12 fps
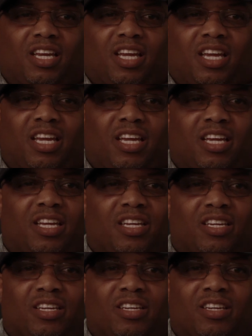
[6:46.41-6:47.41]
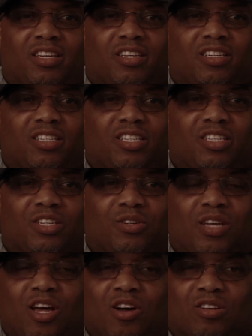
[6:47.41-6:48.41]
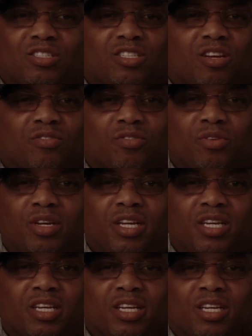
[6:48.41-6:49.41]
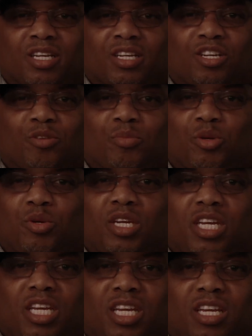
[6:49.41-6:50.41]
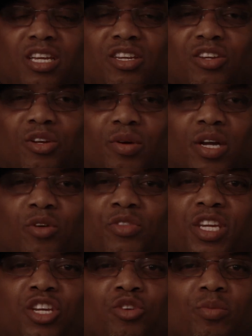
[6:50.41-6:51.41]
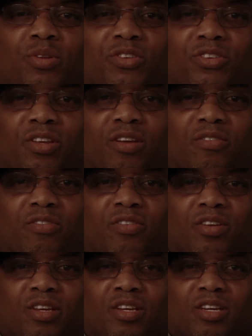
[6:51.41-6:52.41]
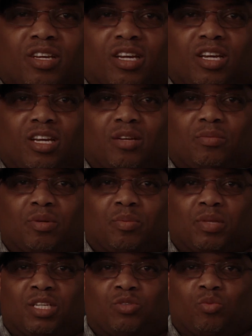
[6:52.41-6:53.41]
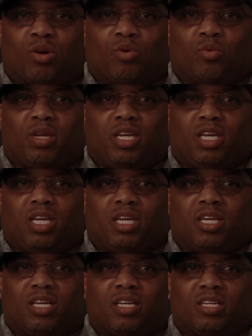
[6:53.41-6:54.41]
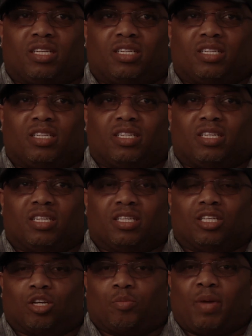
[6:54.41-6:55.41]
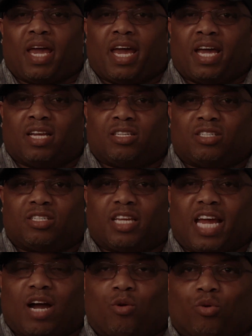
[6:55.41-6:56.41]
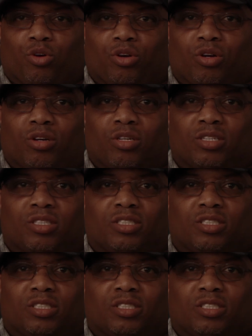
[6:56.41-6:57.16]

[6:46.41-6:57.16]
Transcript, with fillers: and you know, long suffering, community, you know, healthy human stuff. Um, a place where we look past our